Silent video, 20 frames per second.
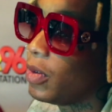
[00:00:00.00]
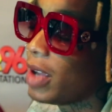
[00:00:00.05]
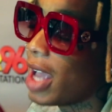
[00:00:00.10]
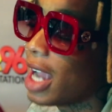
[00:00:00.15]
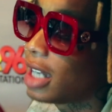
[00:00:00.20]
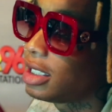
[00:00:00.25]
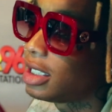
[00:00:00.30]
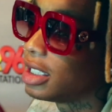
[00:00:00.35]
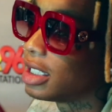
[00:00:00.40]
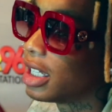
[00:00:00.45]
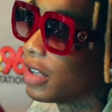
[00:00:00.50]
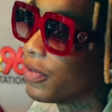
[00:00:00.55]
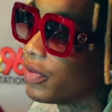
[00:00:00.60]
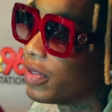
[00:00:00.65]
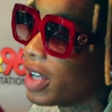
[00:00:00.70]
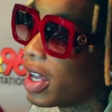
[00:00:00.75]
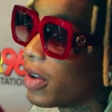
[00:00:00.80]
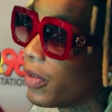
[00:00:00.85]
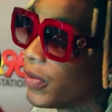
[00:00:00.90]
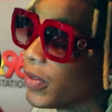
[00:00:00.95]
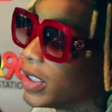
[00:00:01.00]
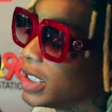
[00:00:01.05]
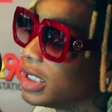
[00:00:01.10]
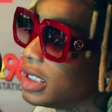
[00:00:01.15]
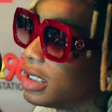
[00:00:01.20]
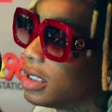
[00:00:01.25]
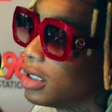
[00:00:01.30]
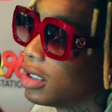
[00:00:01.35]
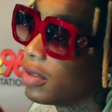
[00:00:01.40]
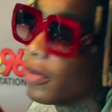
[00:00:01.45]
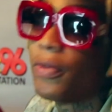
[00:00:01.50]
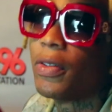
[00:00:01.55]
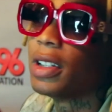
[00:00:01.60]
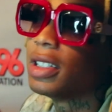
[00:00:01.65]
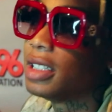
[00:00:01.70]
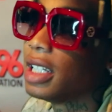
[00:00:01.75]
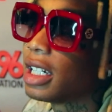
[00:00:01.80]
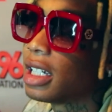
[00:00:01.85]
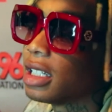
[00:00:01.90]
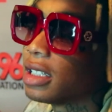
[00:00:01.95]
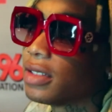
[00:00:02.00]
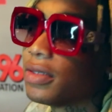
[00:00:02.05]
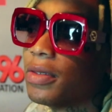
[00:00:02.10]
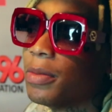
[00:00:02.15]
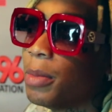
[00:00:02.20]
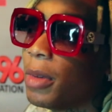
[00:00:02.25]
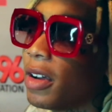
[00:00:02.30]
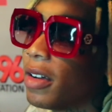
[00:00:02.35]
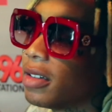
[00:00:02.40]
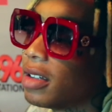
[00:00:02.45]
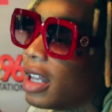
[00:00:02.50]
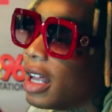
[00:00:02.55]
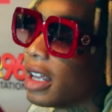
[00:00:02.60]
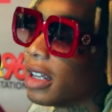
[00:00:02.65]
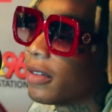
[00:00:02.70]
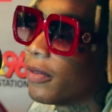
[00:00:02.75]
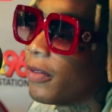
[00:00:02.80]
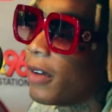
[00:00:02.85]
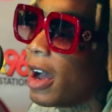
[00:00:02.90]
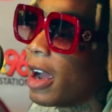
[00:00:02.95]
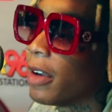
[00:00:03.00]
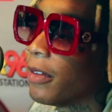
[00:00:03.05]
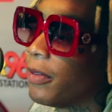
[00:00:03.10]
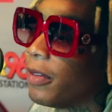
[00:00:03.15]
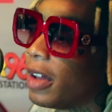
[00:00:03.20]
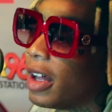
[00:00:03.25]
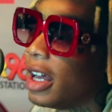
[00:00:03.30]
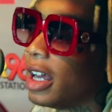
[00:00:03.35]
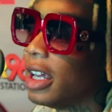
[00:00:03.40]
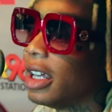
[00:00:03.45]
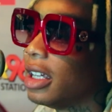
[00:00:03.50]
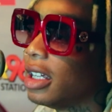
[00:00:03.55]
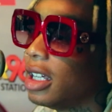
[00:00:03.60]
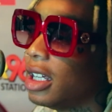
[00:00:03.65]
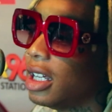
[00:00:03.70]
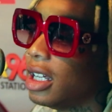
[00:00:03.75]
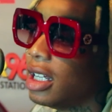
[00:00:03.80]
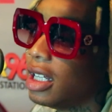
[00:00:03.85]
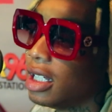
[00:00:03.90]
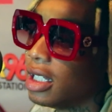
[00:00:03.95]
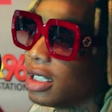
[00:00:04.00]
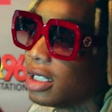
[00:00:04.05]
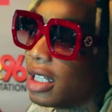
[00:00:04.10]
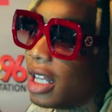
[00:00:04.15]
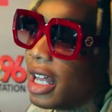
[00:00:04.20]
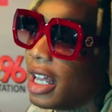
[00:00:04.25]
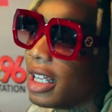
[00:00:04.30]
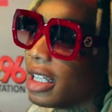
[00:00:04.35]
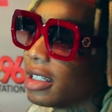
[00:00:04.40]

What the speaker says: We actually giving out free tickets with like Firefly. Like